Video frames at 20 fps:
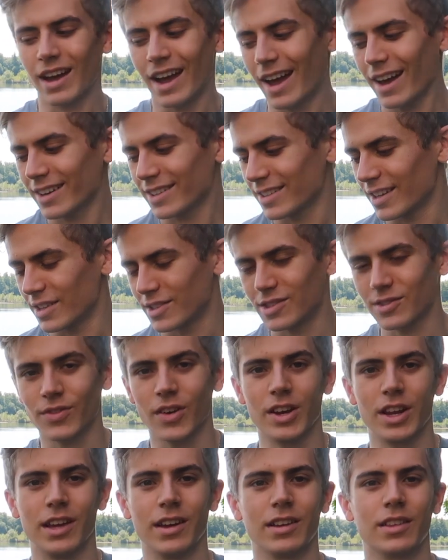It's
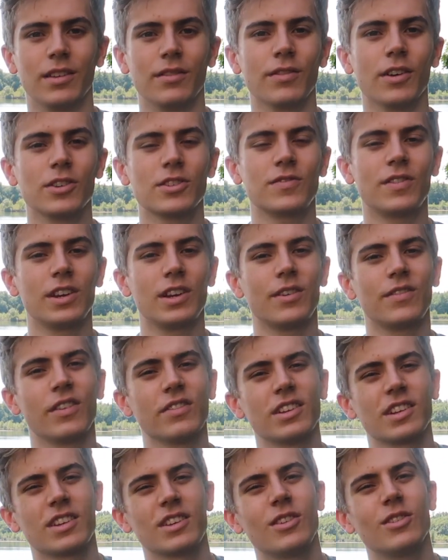funny, in the first video,
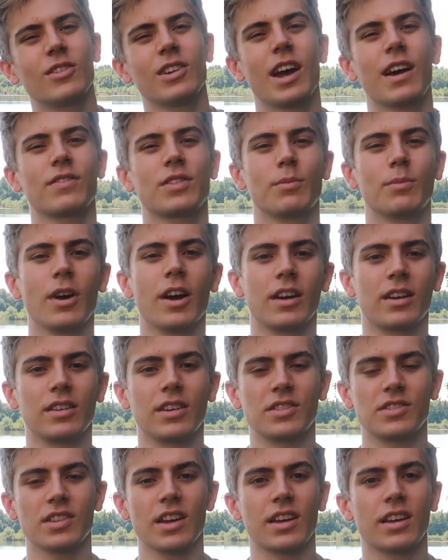people are like, you don't have the bike,
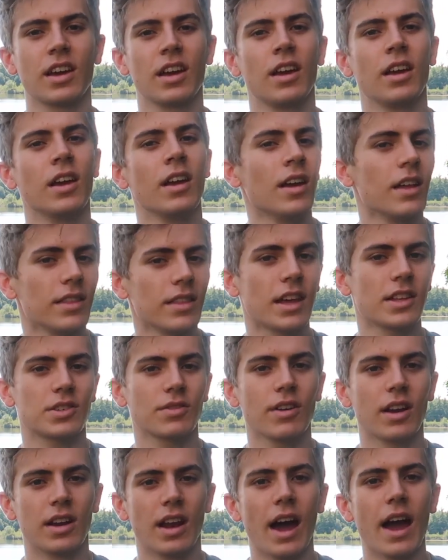and it's like, that's
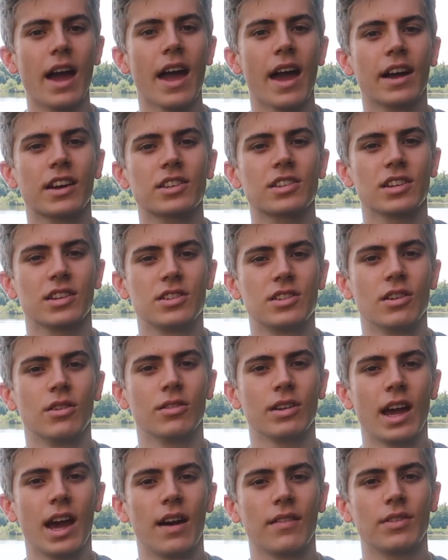right, I actually
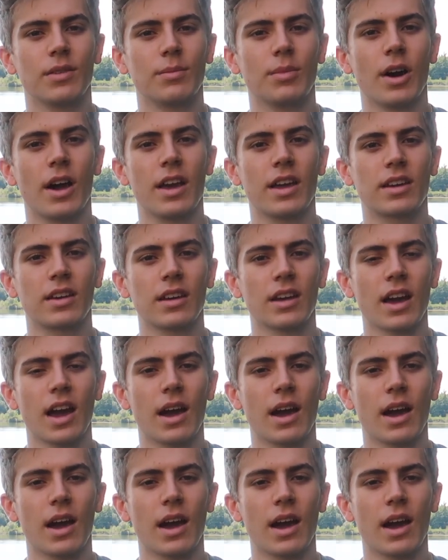don't have the bike.